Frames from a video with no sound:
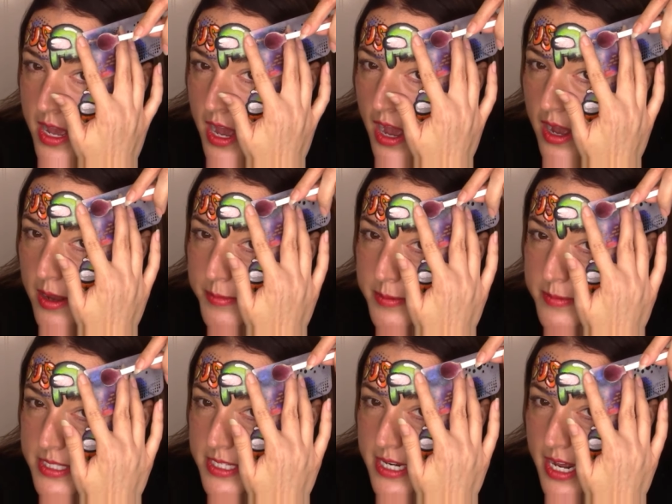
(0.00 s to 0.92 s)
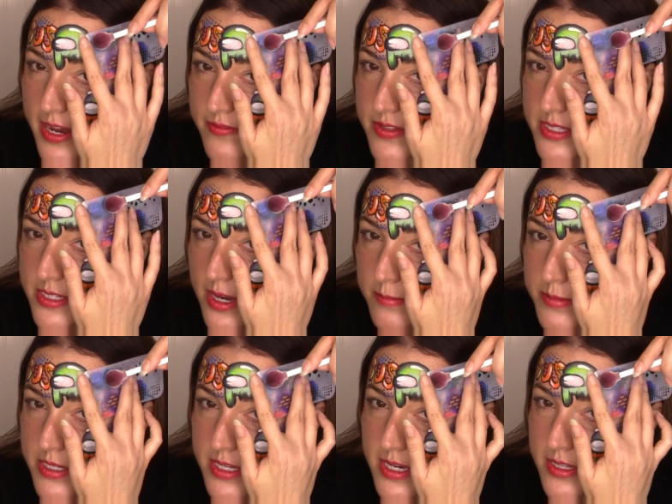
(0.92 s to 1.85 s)
Um, I'm just going to have this come
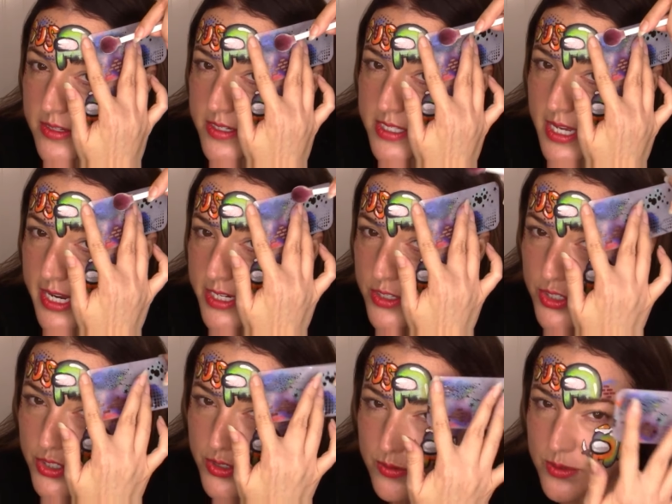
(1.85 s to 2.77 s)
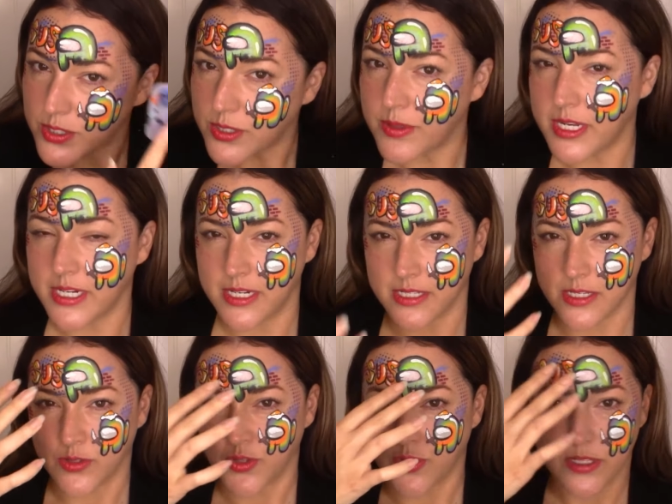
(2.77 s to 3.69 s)
to the other side too so that it
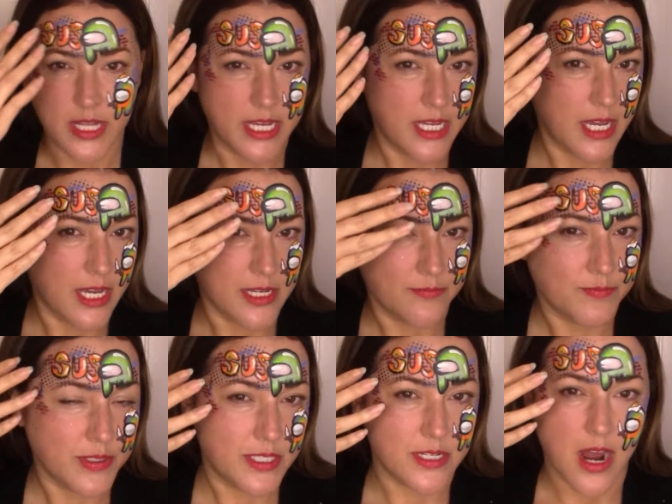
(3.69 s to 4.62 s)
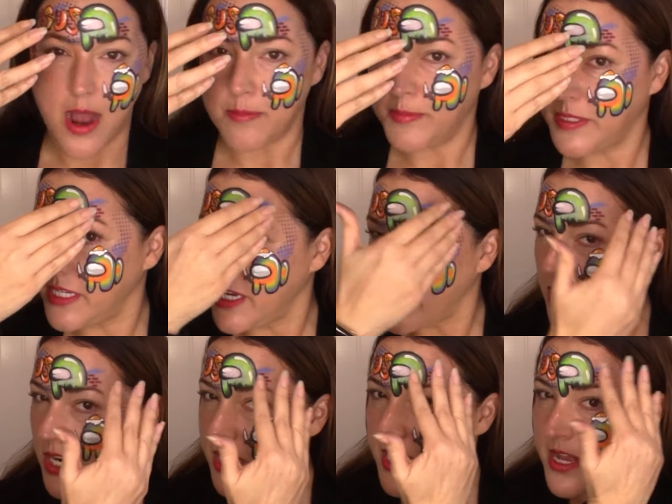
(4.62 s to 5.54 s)
doesn't look like it stops
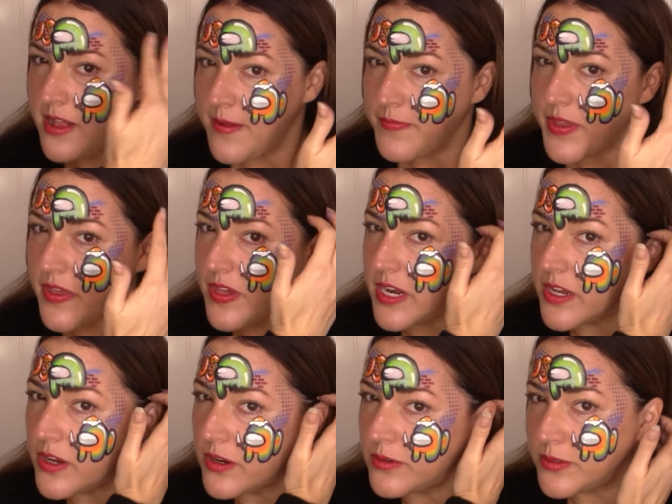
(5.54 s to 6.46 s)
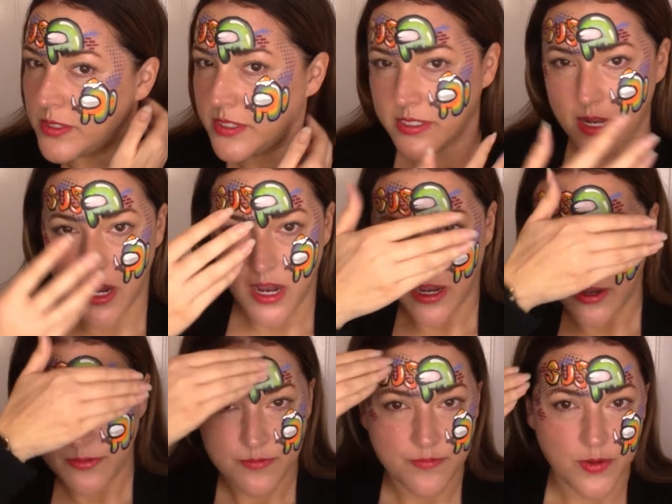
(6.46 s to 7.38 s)
here and then it goes
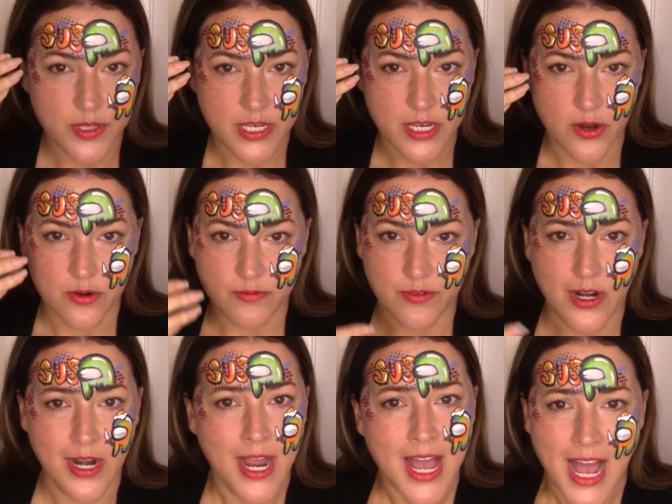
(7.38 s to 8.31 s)
uh, fully over.